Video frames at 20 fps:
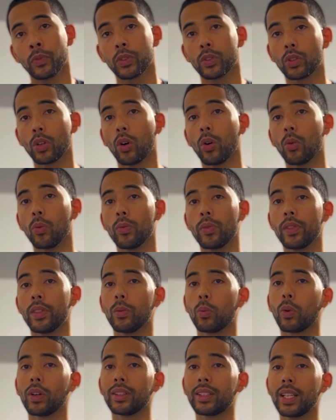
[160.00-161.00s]
So
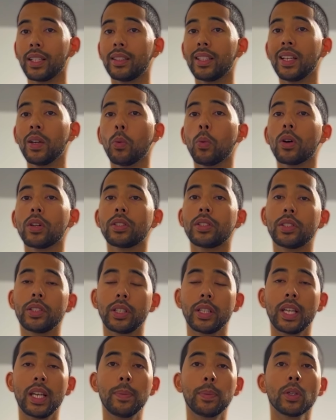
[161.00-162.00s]
what they did was
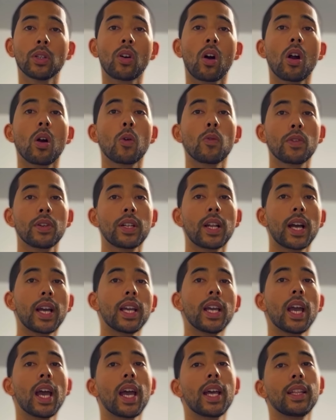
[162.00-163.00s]
keep the car
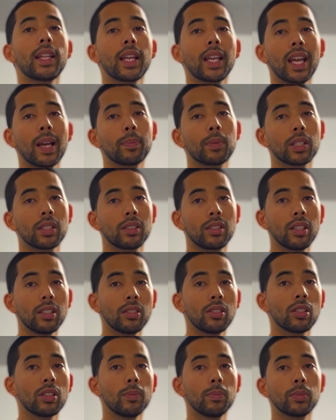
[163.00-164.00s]
overnight and they kept the
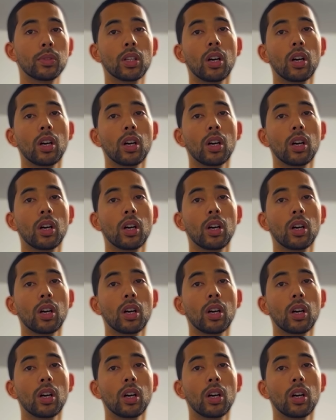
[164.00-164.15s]
systems